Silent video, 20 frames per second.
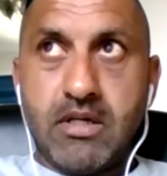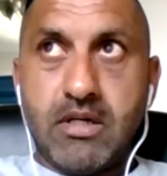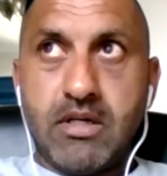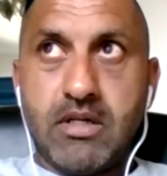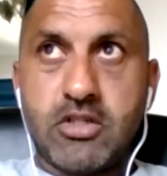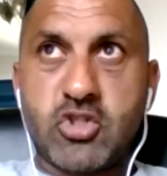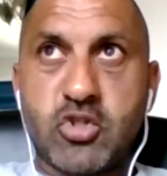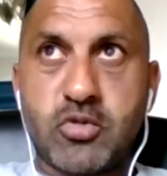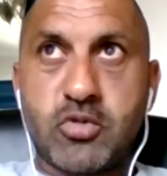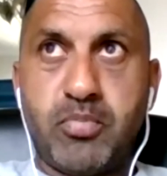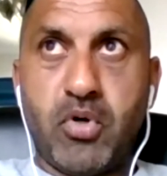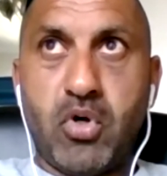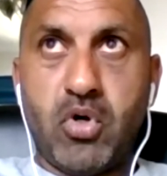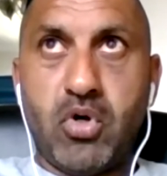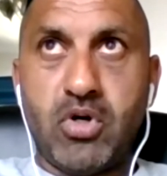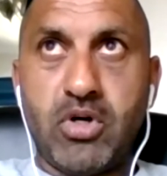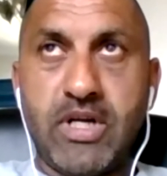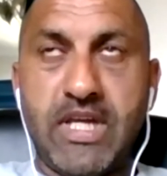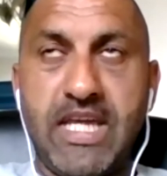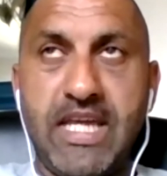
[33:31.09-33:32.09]

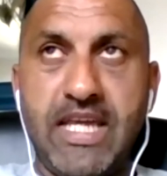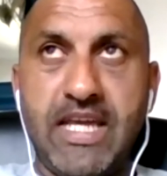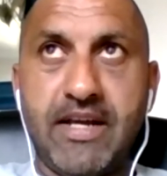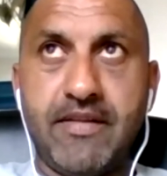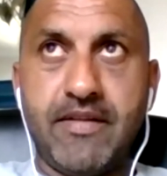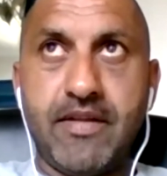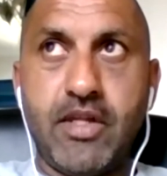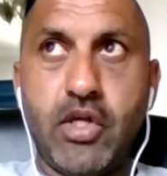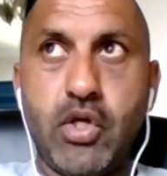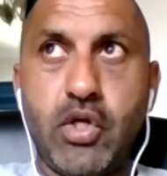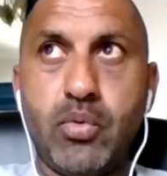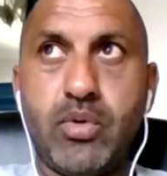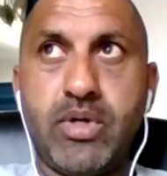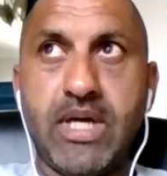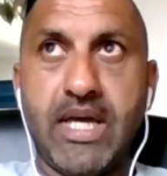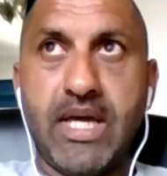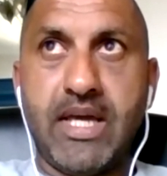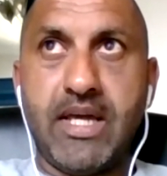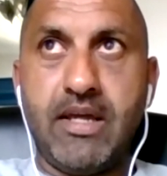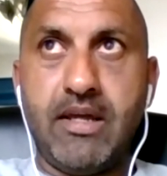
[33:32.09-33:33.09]
Sport here in the
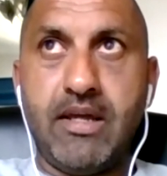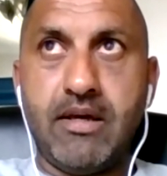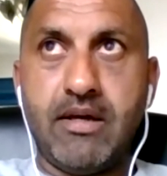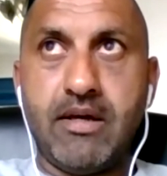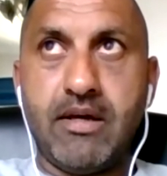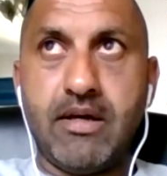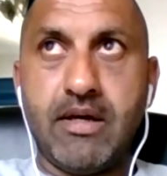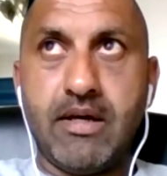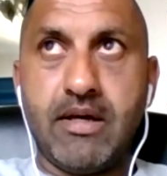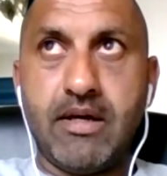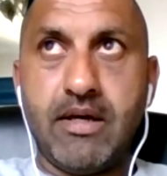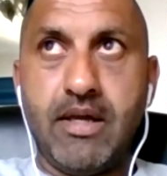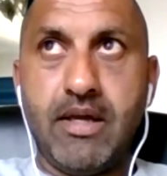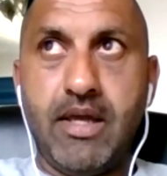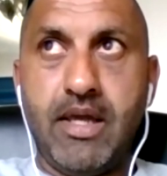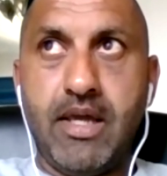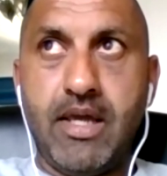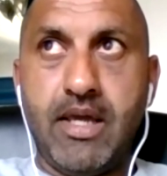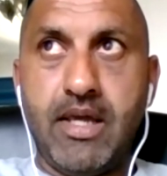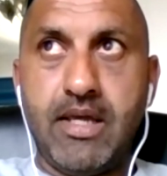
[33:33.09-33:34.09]
UK
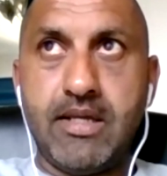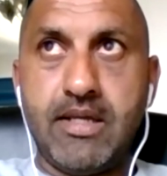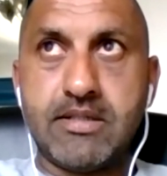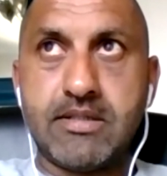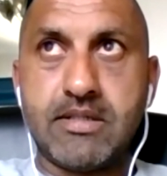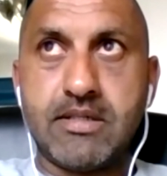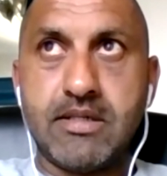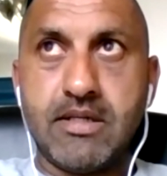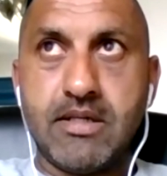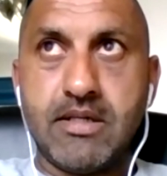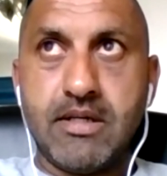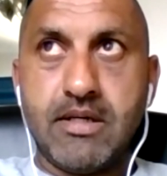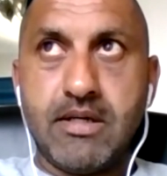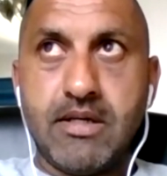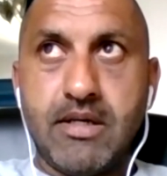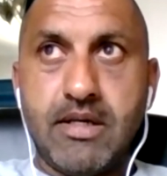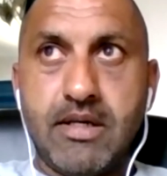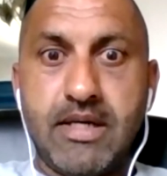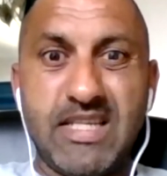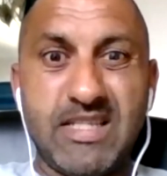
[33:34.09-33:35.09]
is
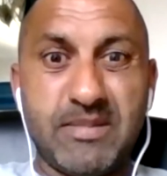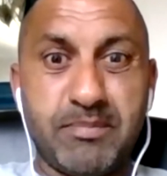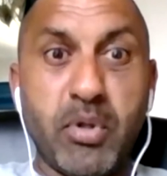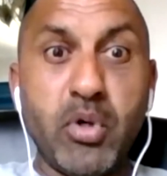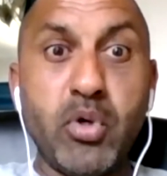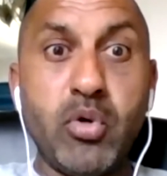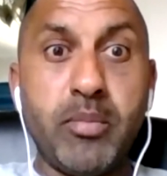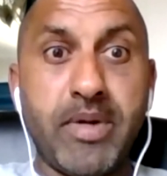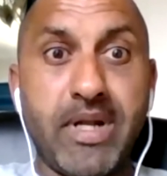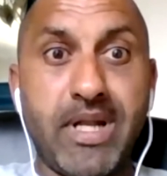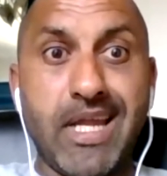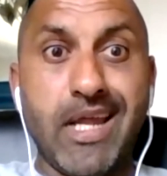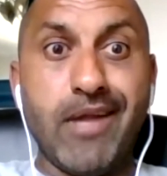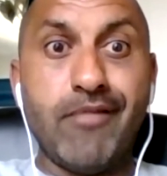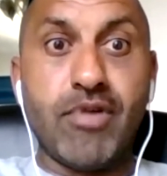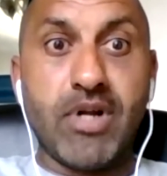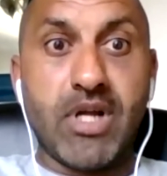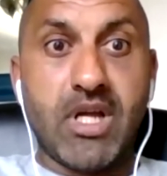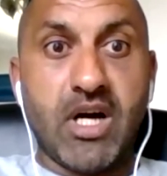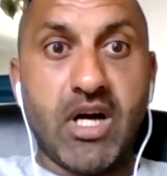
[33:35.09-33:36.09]
booming in
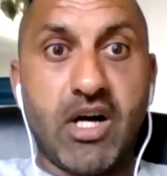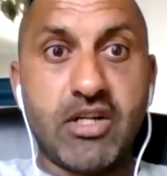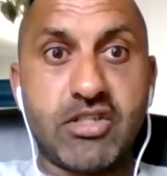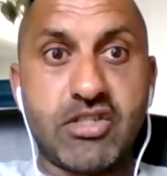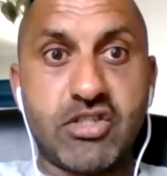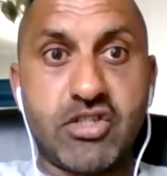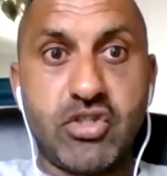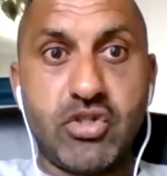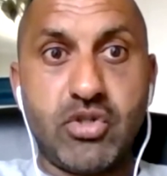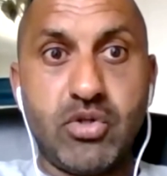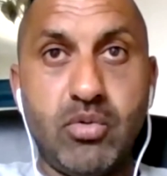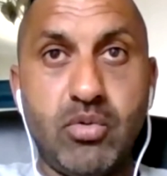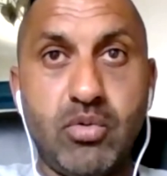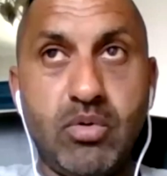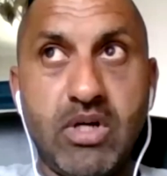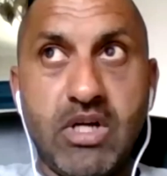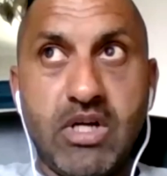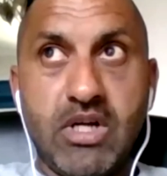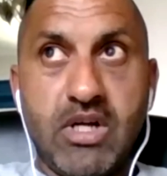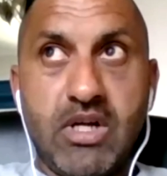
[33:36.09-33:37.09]
regards to
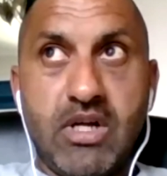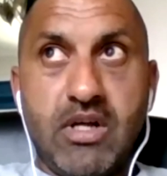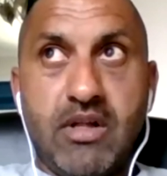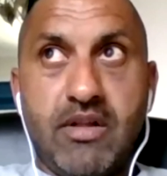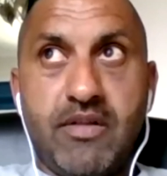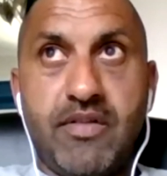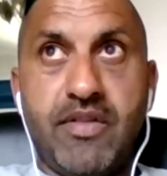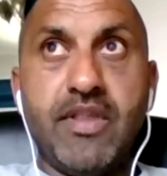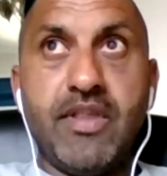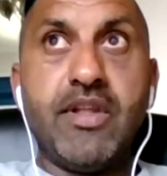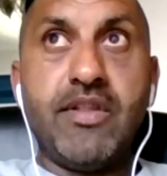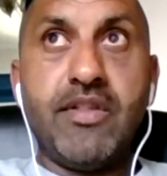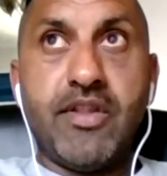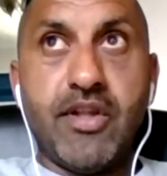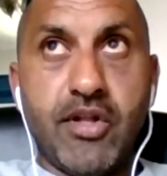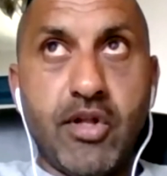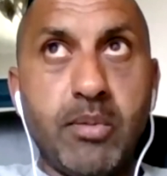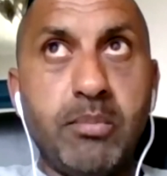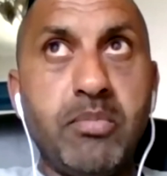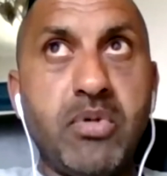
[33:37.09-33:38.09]
the
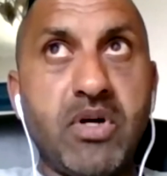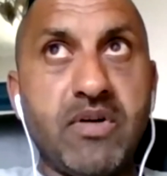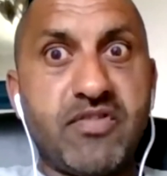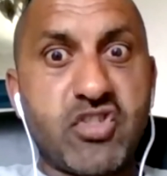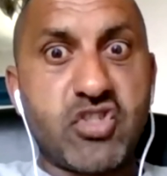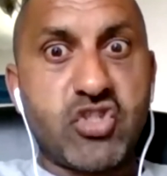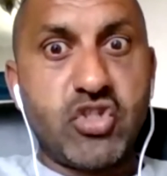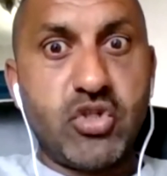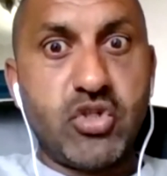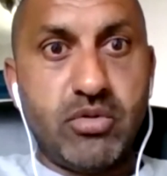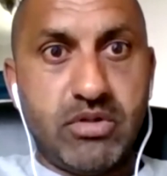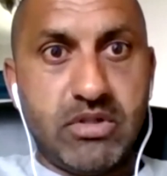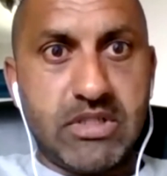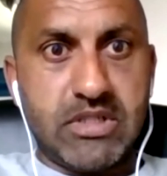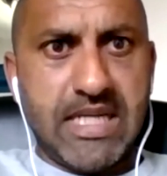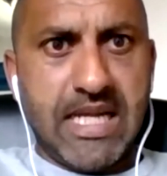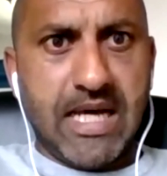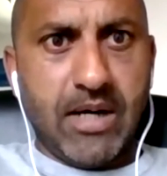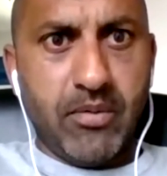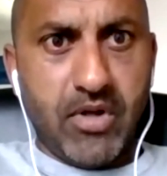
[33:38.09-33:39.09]
number of students
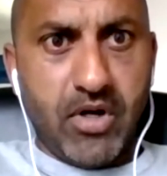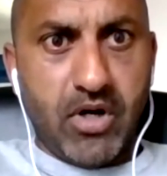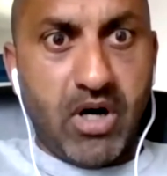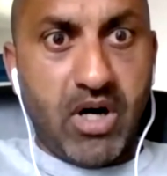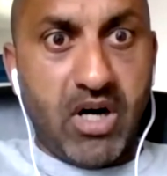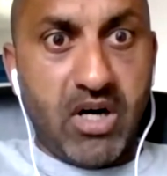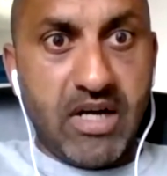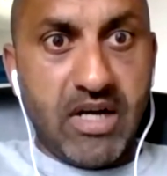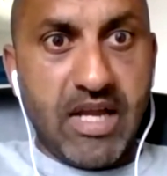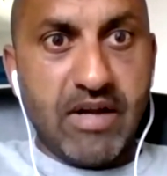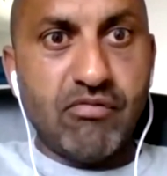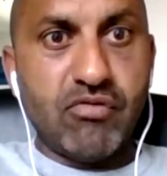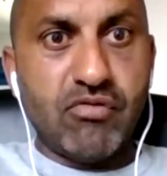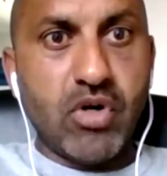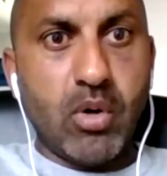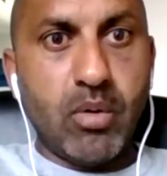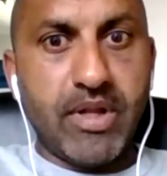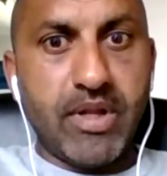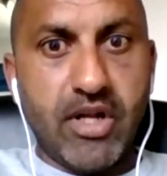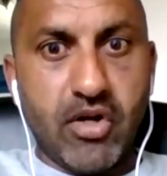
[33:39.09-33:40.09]
now that are
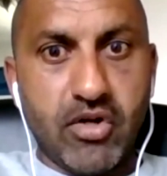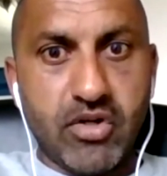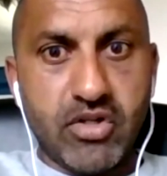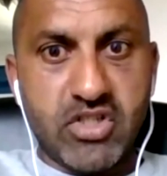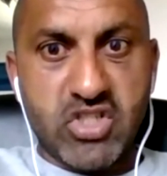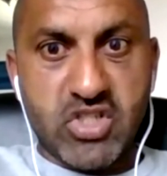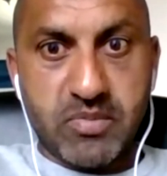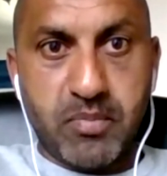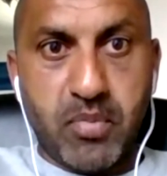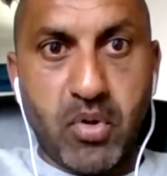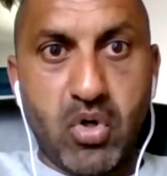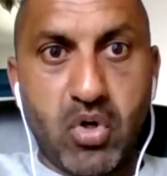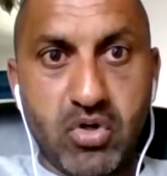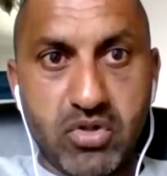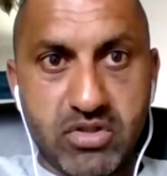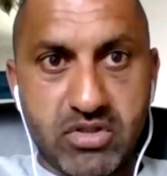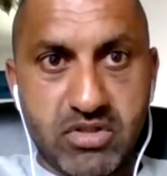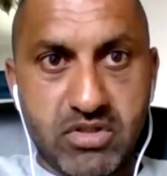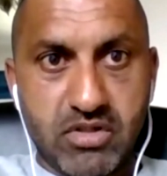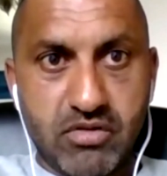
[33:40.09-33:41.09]
enrolling on
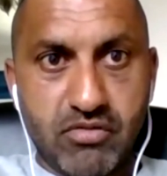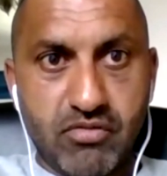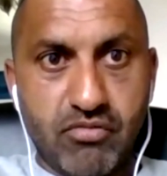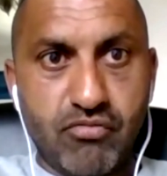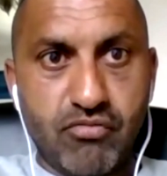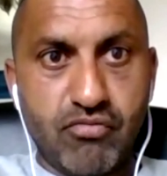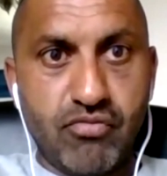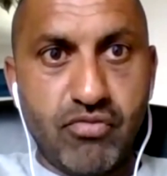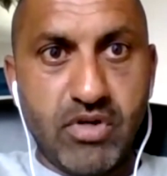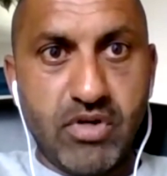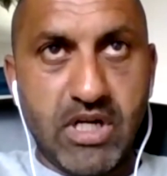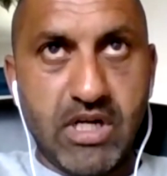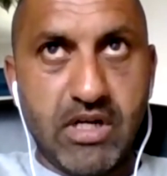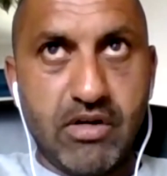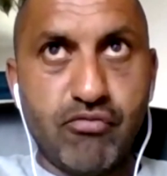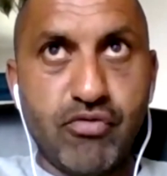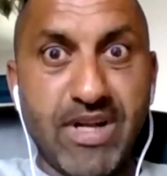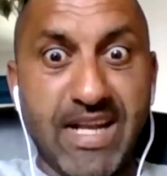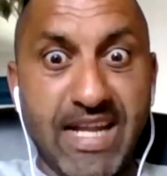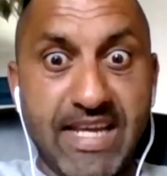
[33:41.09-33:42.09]
sports
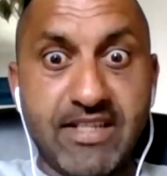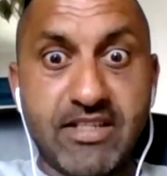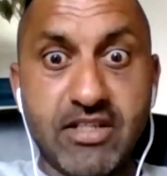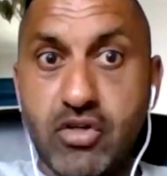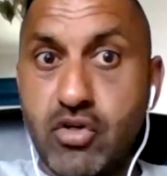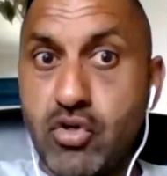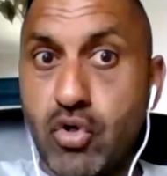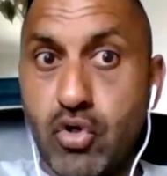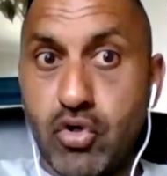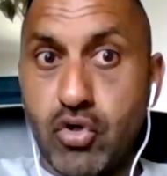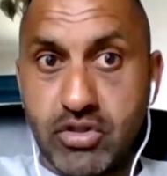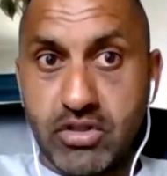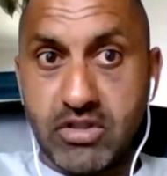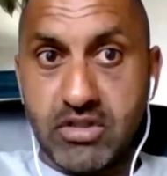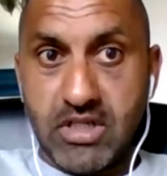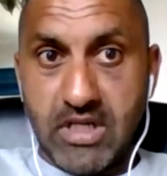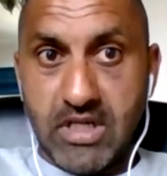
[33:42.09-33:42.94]
related courses.